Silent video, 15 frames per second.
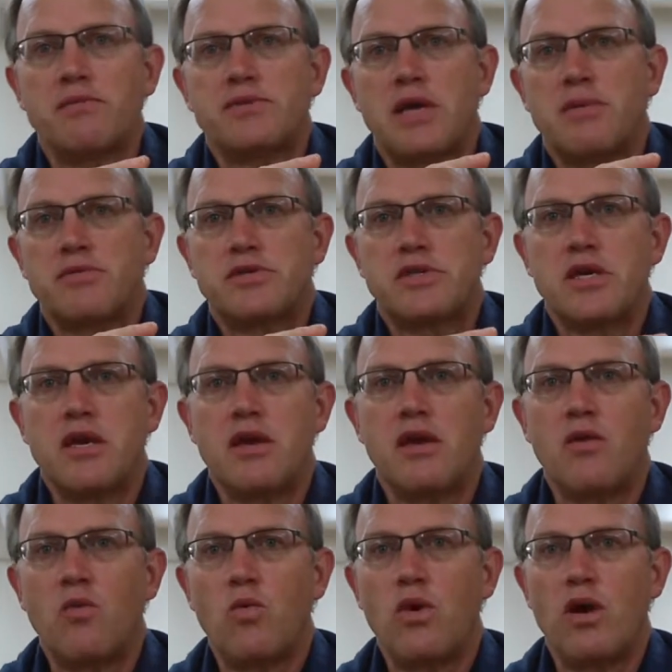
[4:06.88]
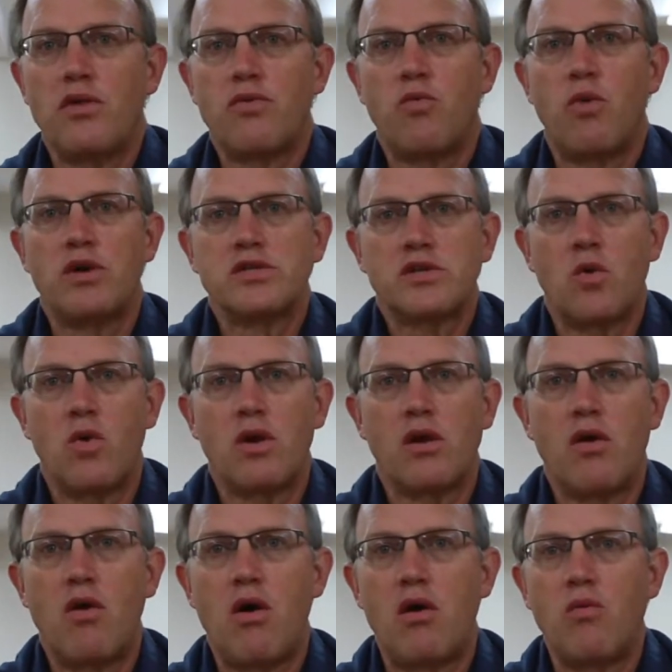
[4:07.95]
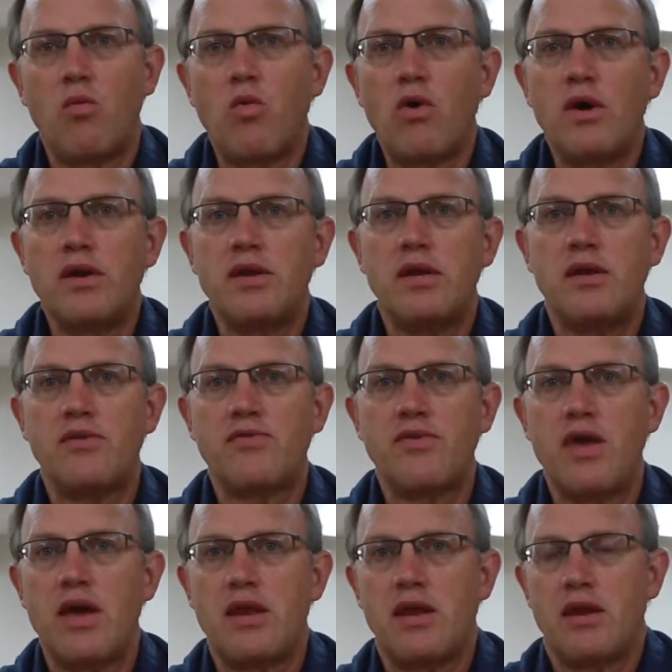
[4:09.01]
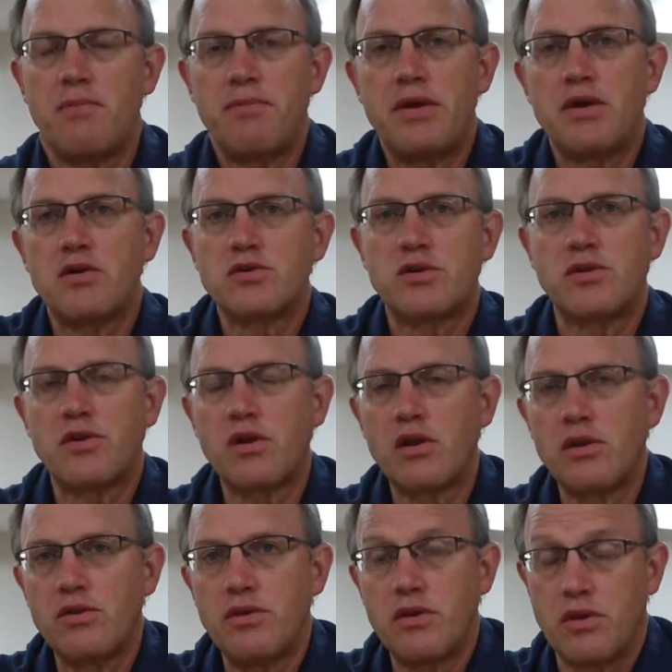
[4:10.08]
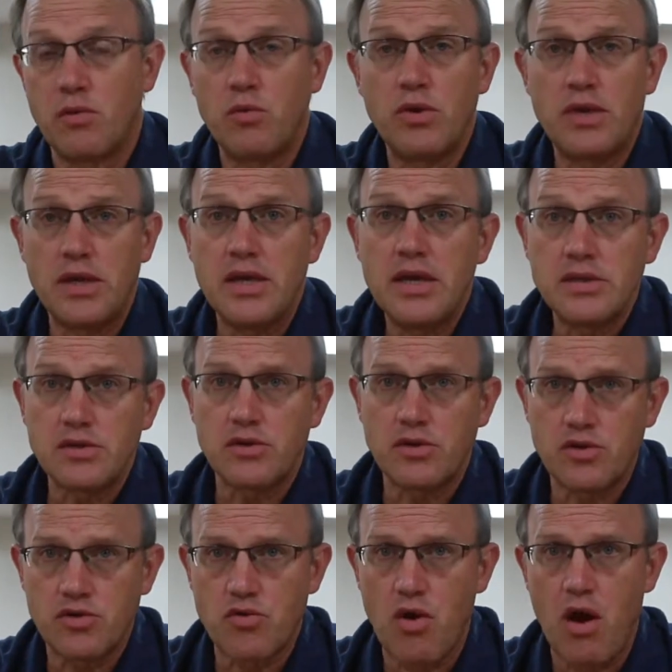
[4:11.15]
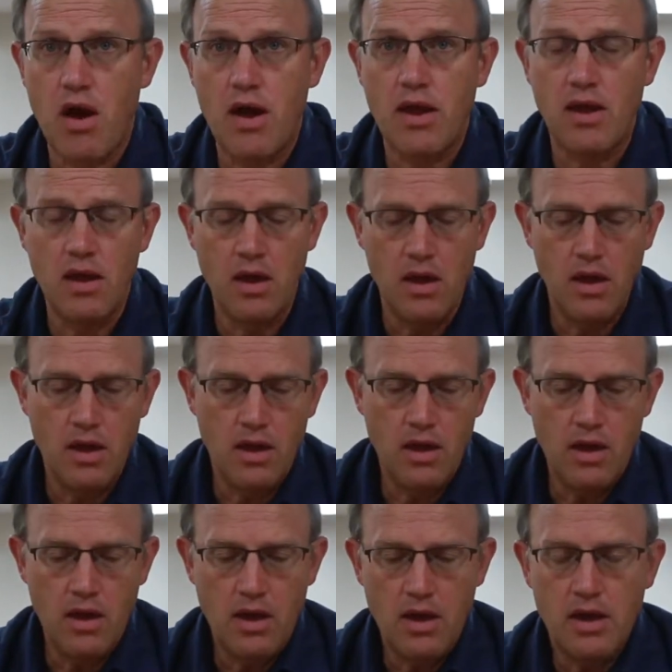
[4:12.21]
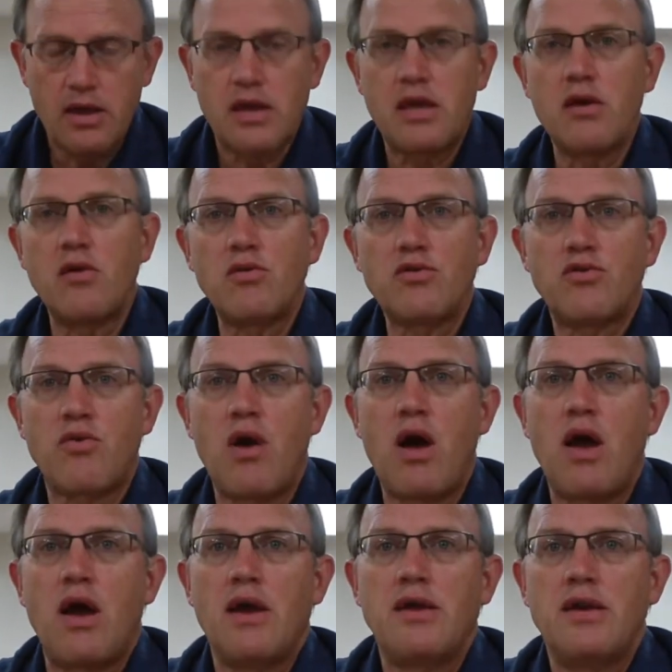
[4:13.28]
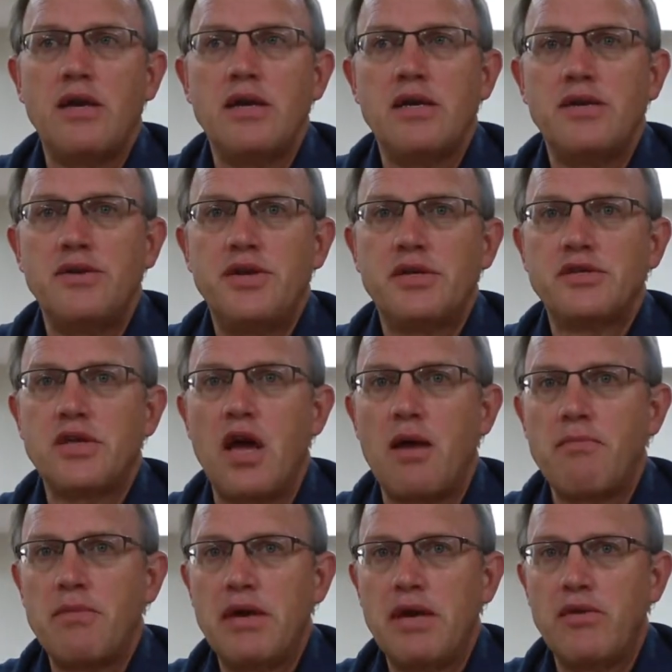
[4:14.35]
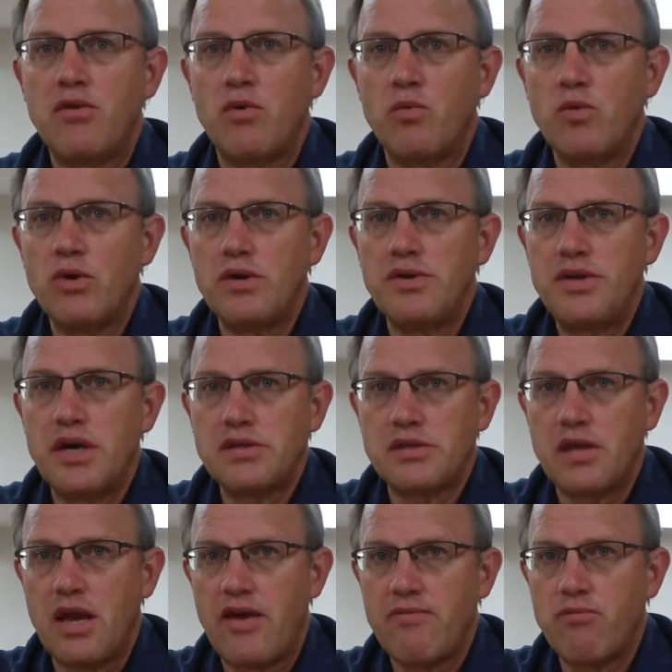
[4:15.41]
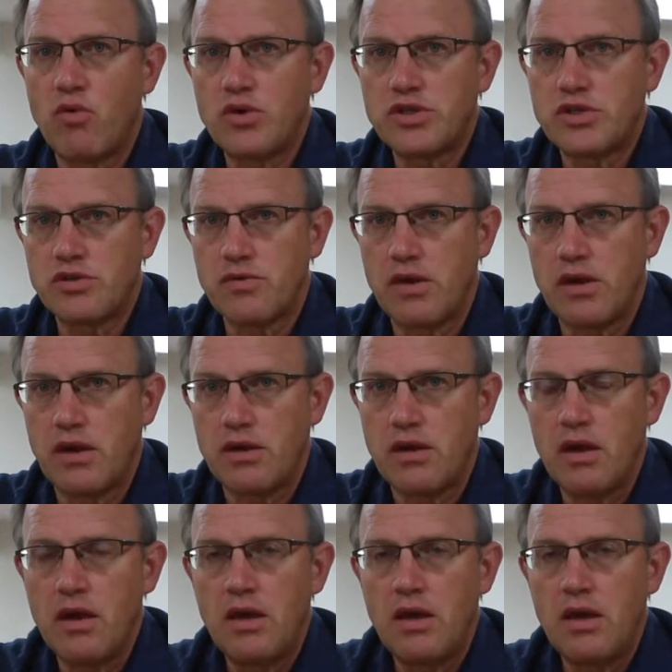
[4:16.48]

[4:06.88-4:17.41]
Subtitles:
I'm seeing with what's going on. One is that it appears that the wood isn't dry. Kiln dried, it does not mean the wood doesn't have moisture in it.